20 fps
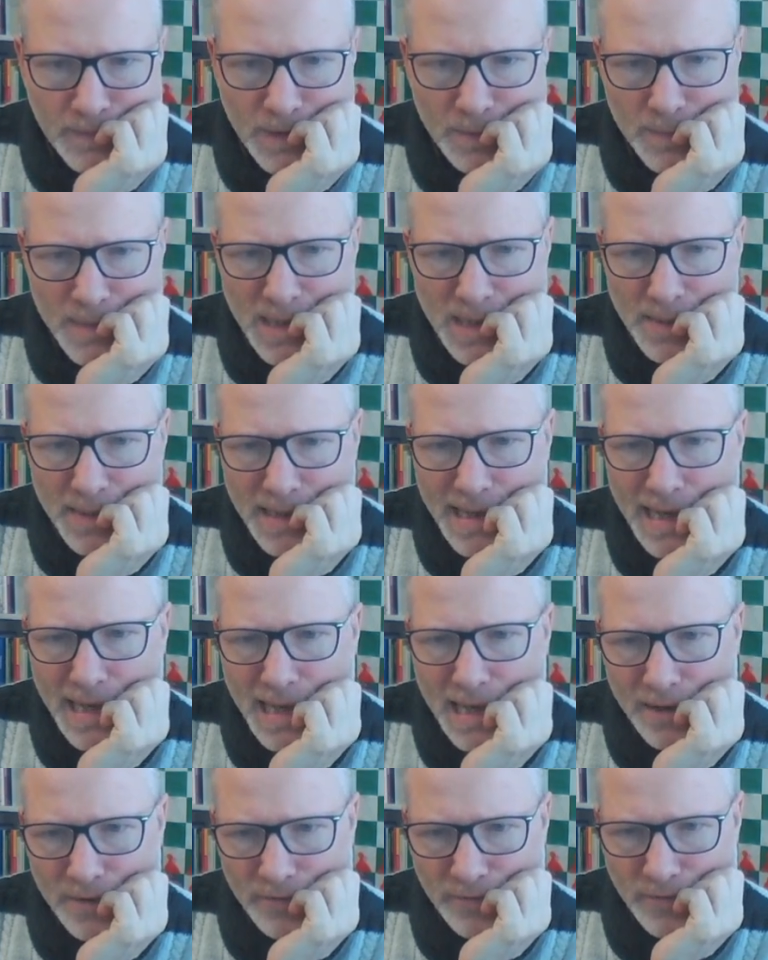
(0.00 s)
Maybe he
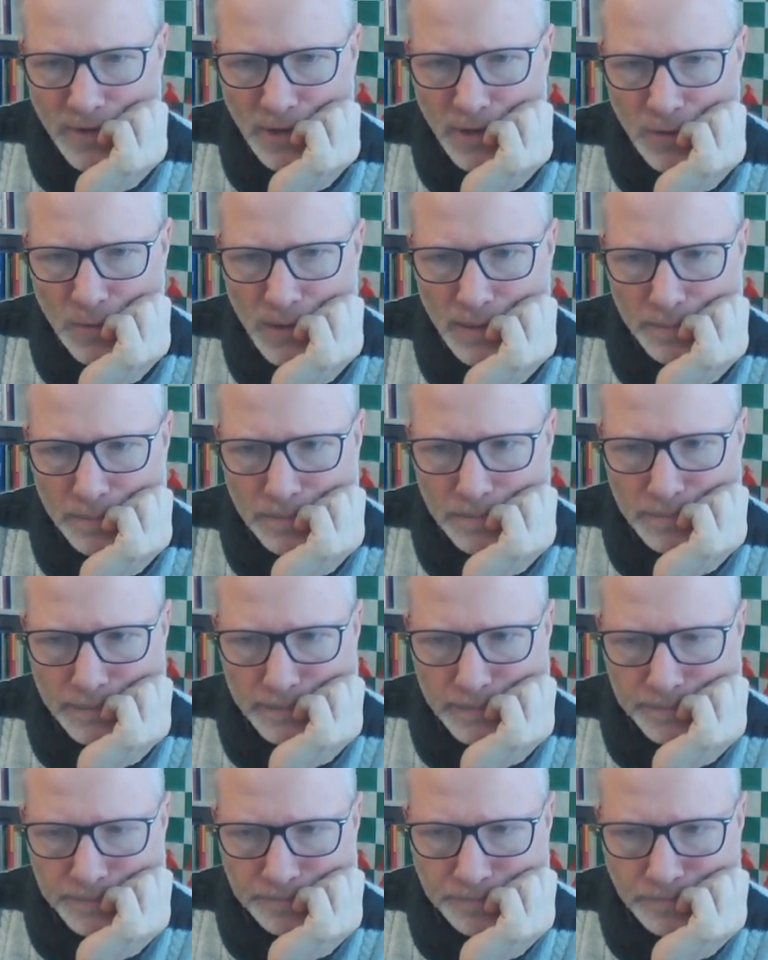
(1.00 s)
had a follow-up.
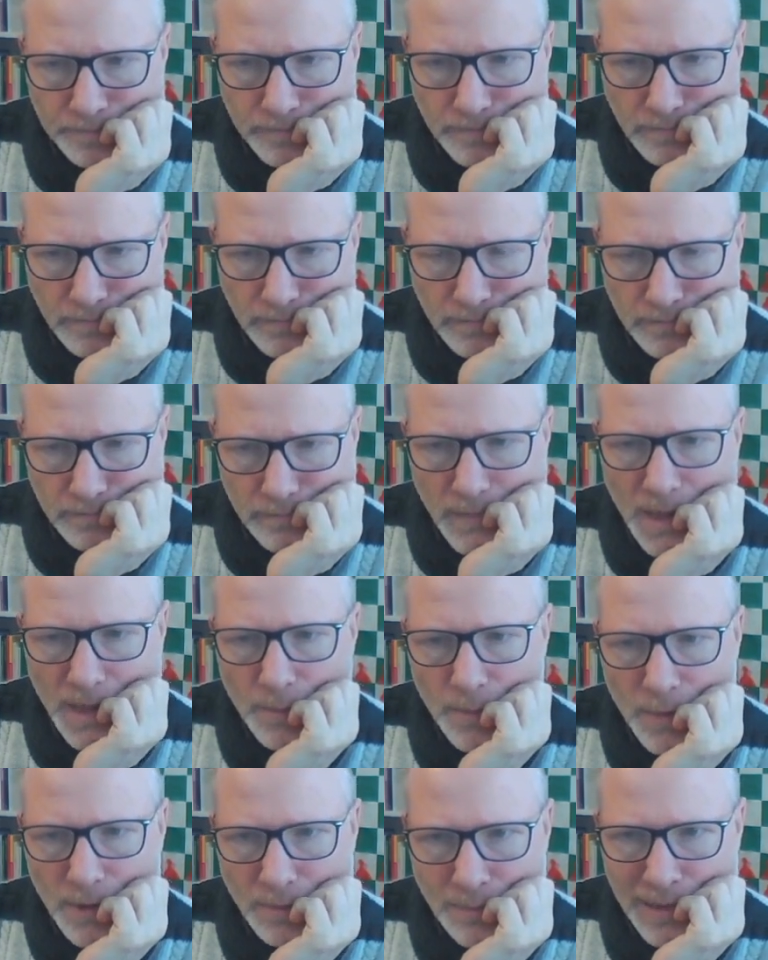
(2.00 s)

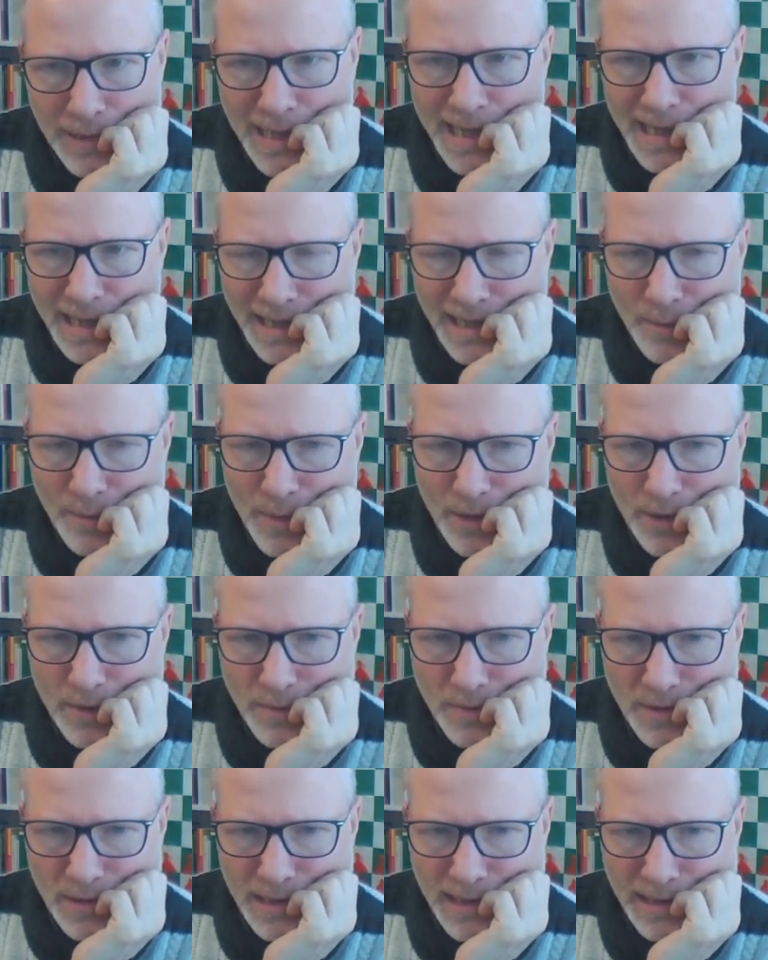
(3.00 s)
But play now
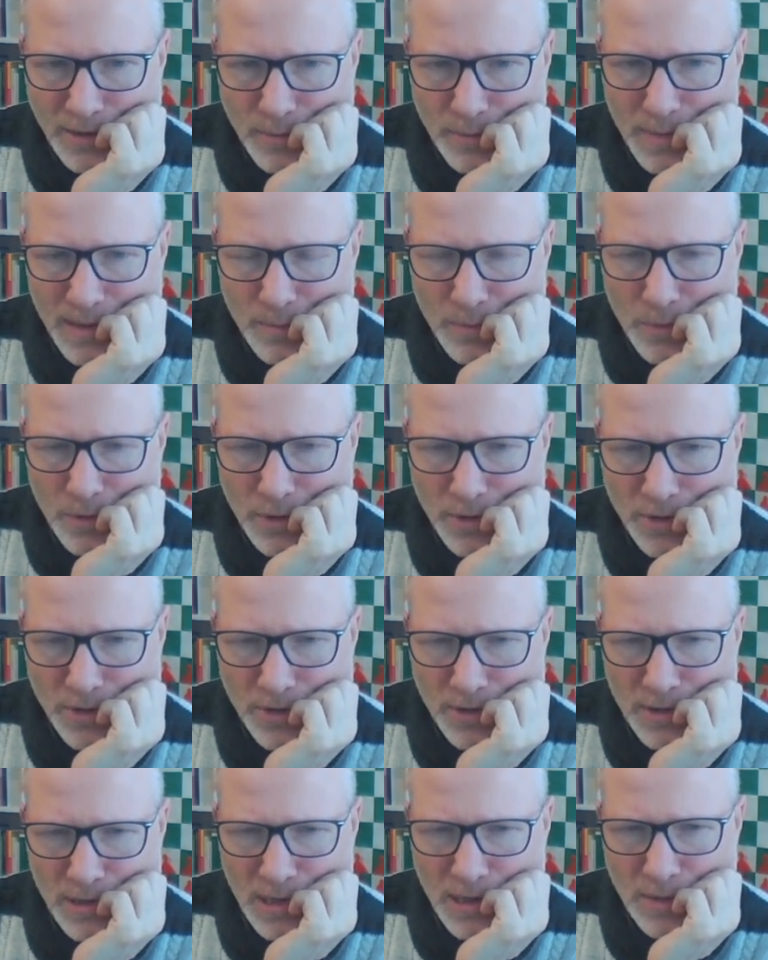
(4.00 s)
becomes a little bit more
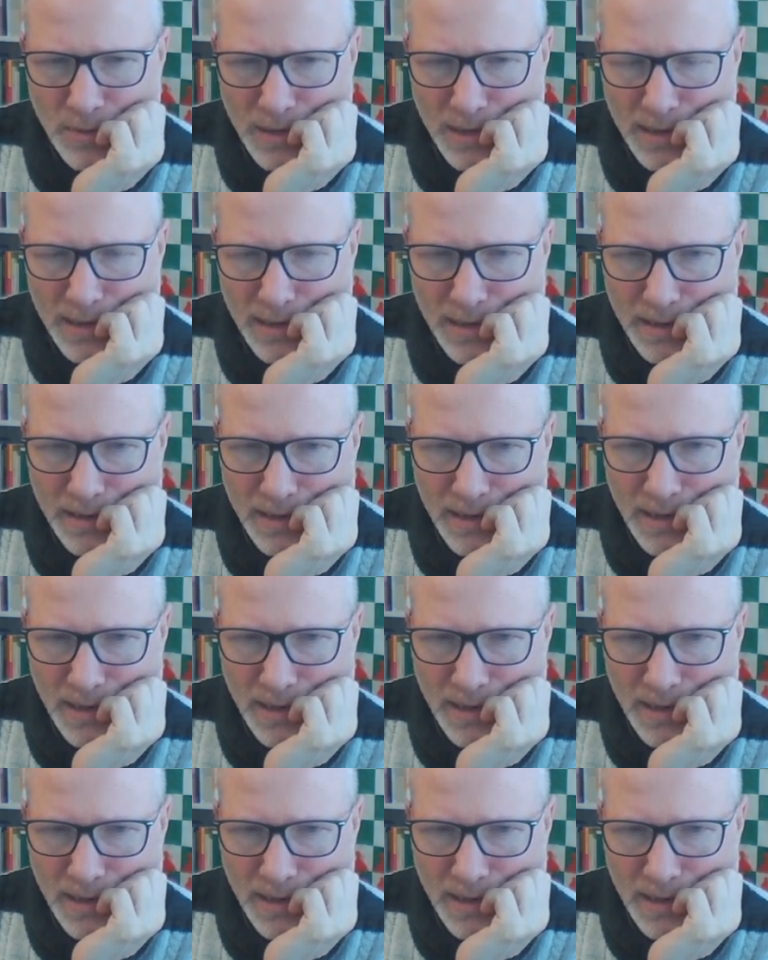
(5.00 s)
slow again.